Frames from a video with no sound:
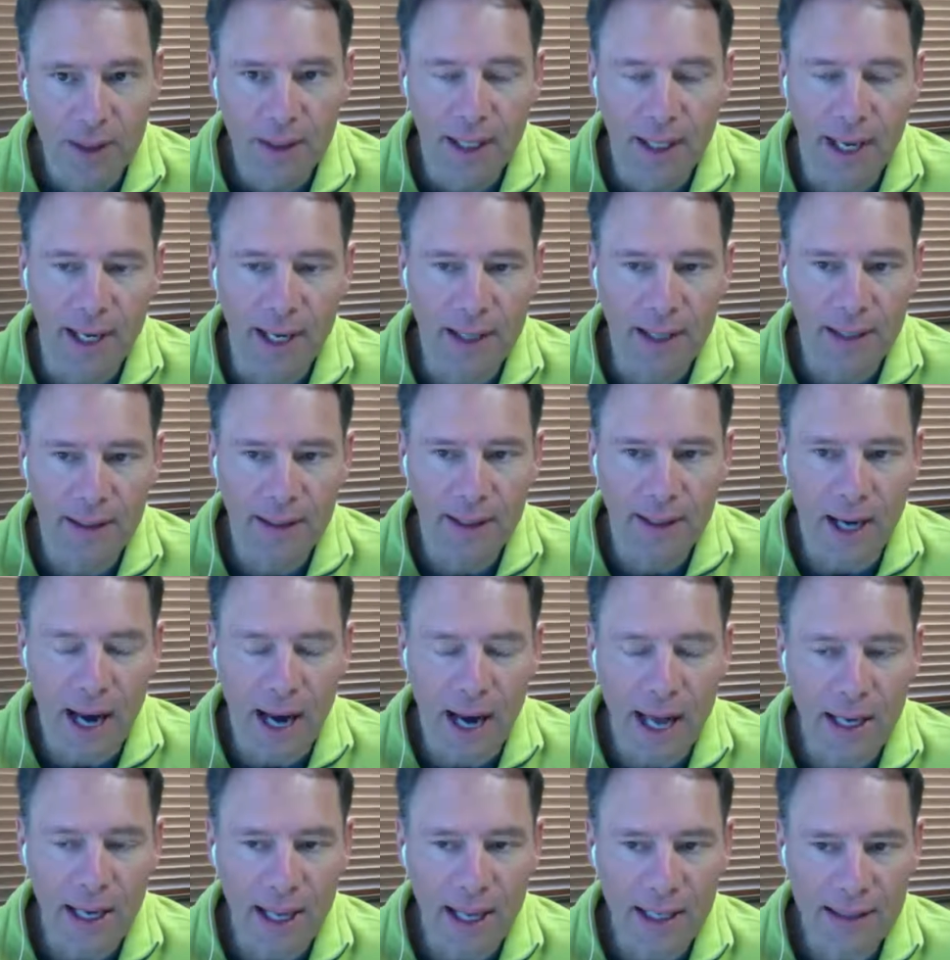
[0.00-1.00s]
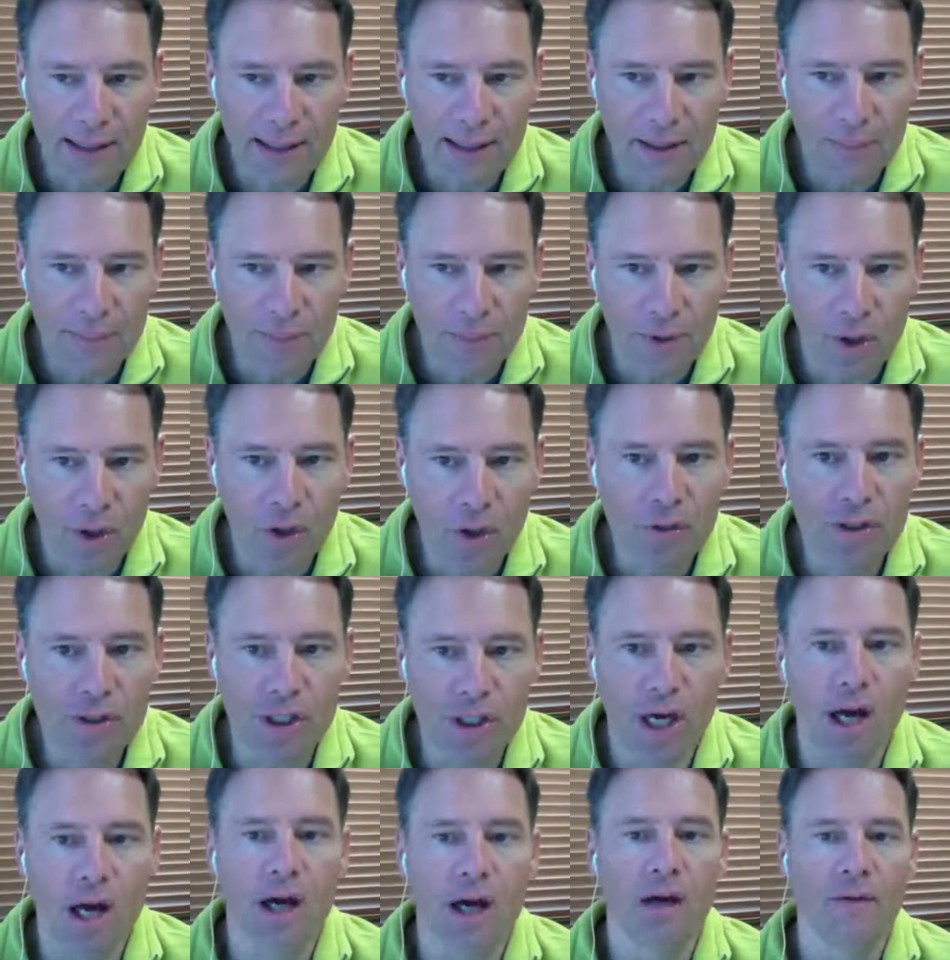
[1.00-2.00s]
And I like the approach
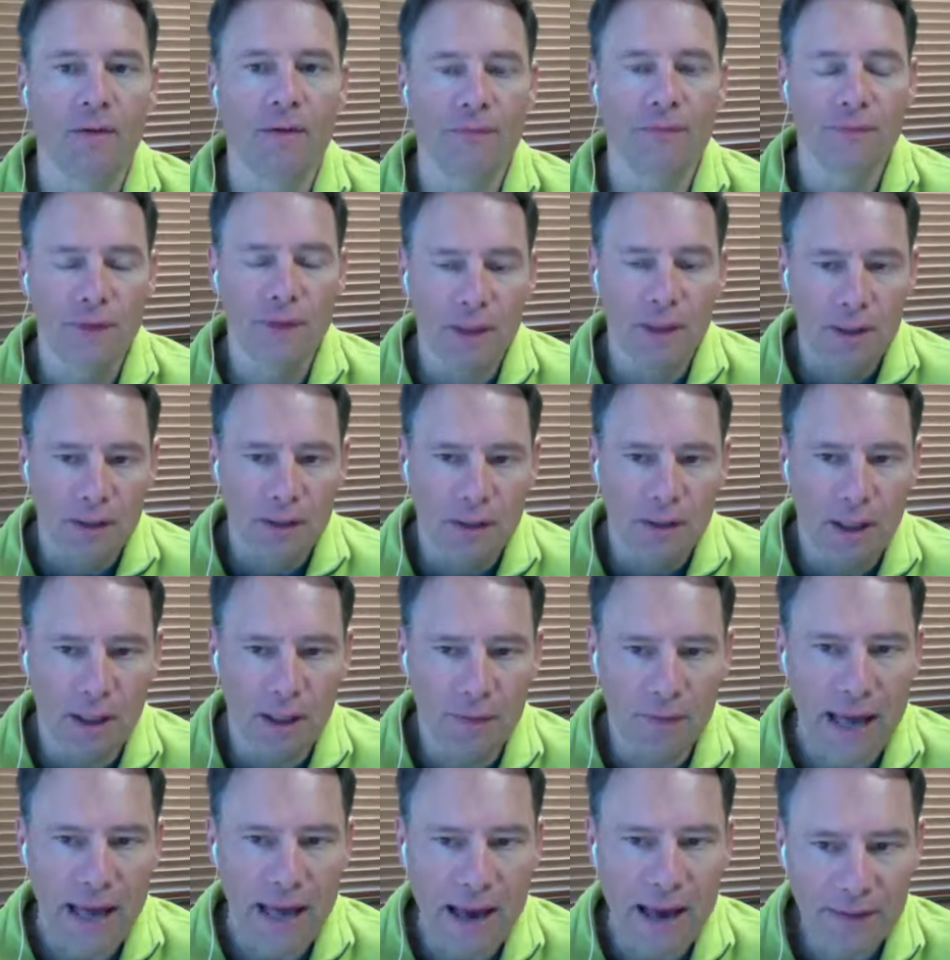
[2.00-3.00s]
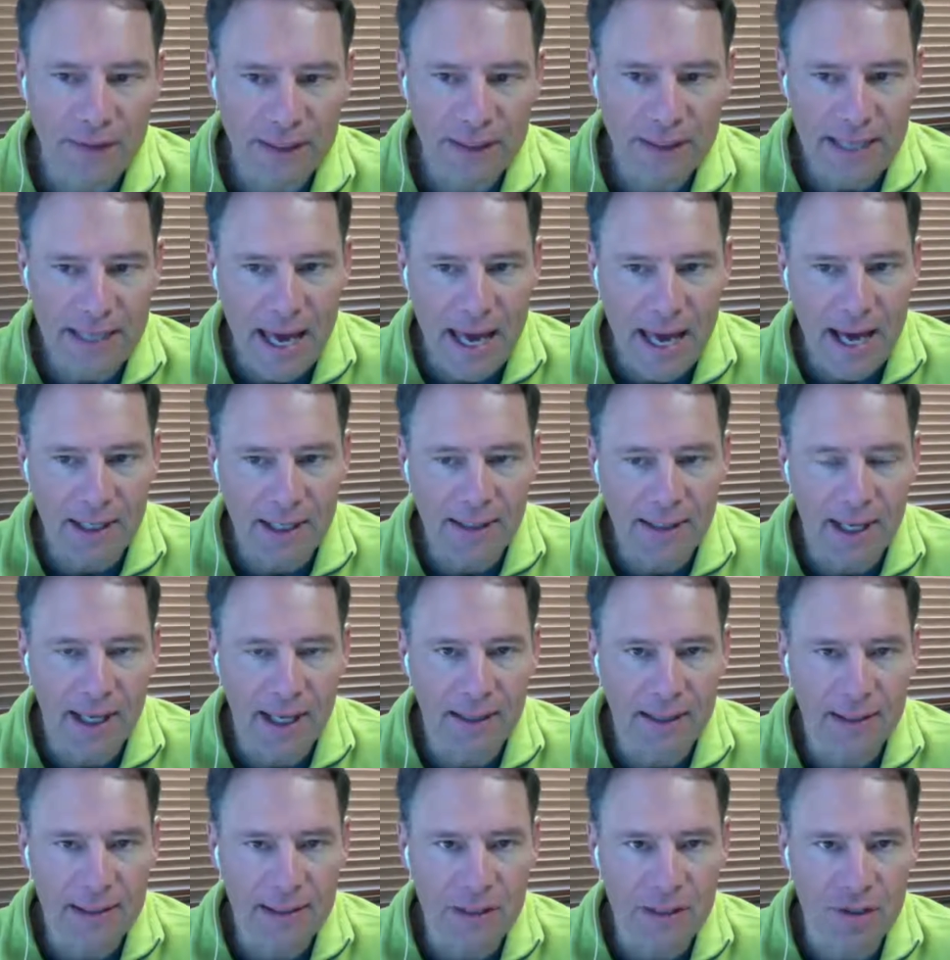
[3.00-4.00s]
of having a
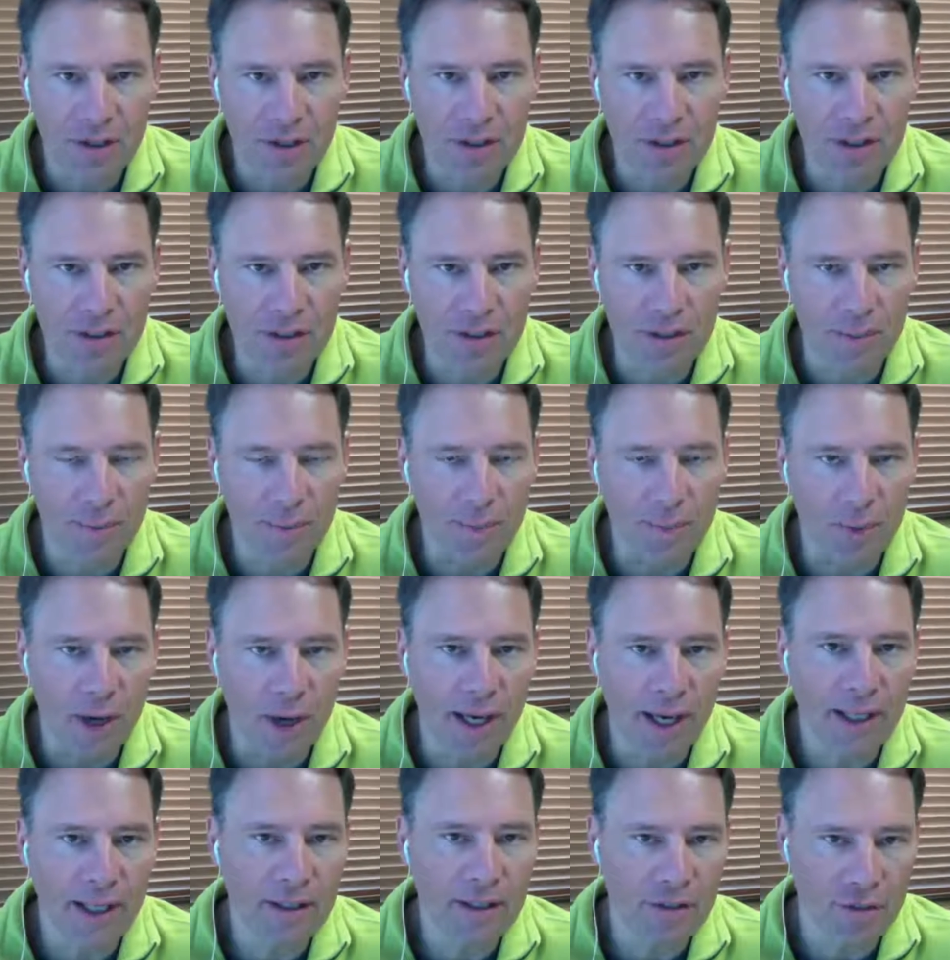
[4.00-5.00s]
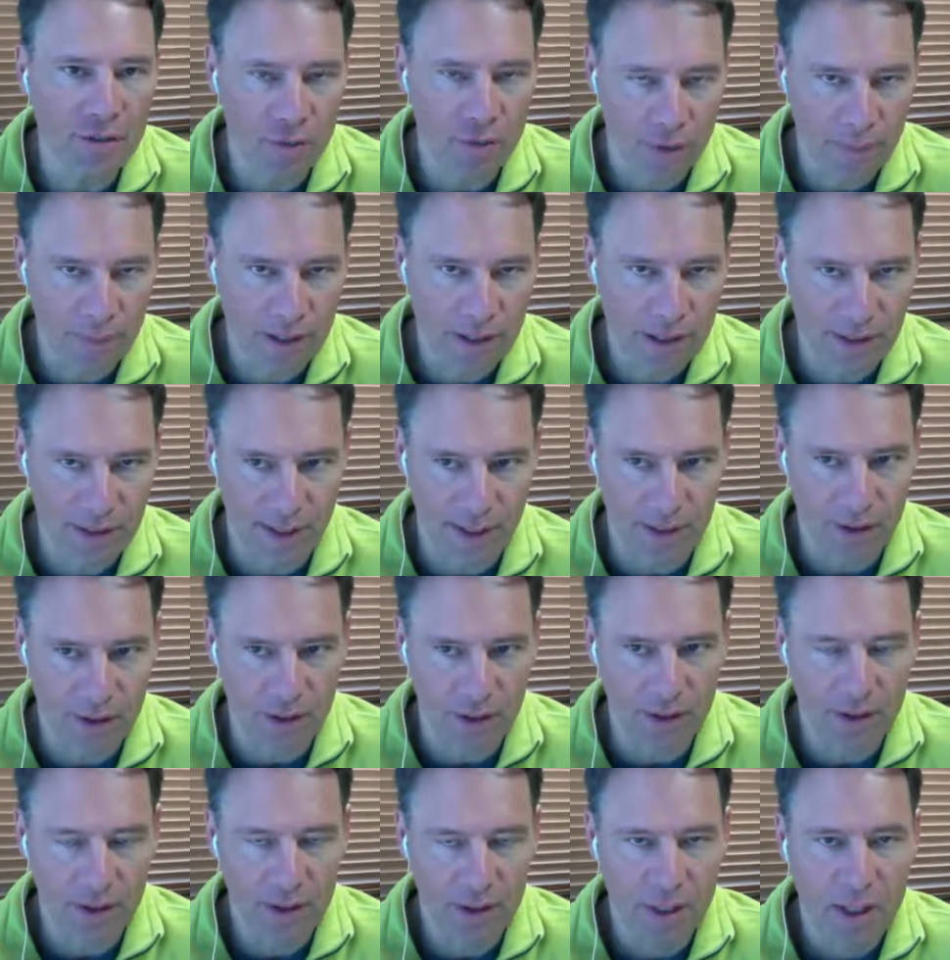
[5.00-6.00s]
tagline that starts as a brainstorming
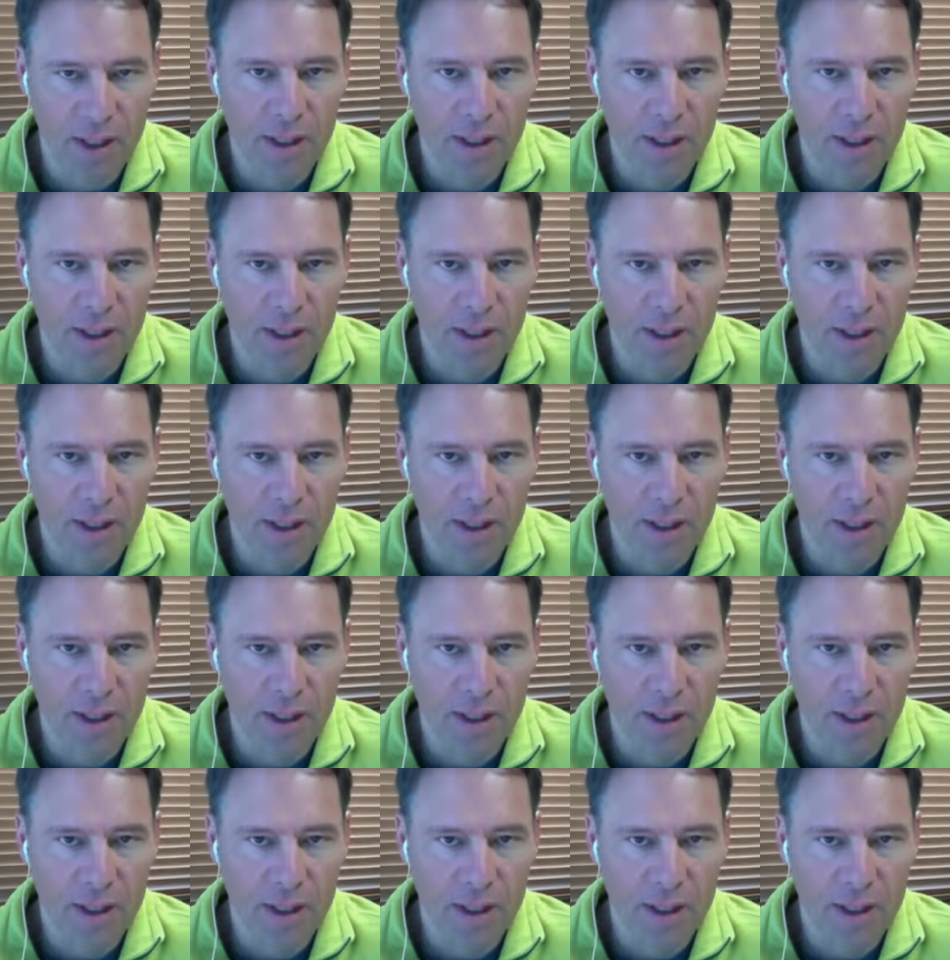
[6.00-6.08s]
session.